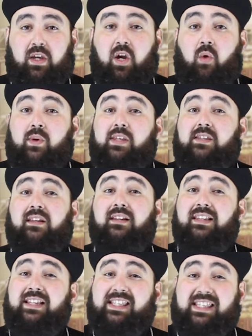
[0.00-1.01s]
we
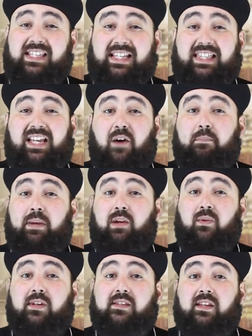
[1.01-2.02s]
suddenly see the
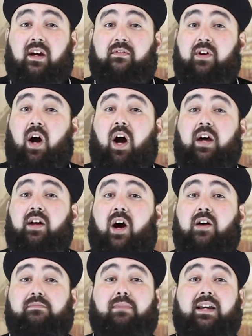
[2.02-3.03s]
appearance of God
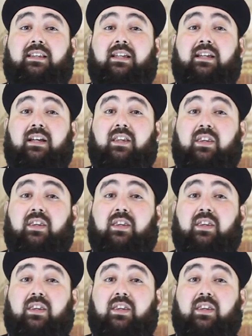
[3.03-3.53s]
Almighty,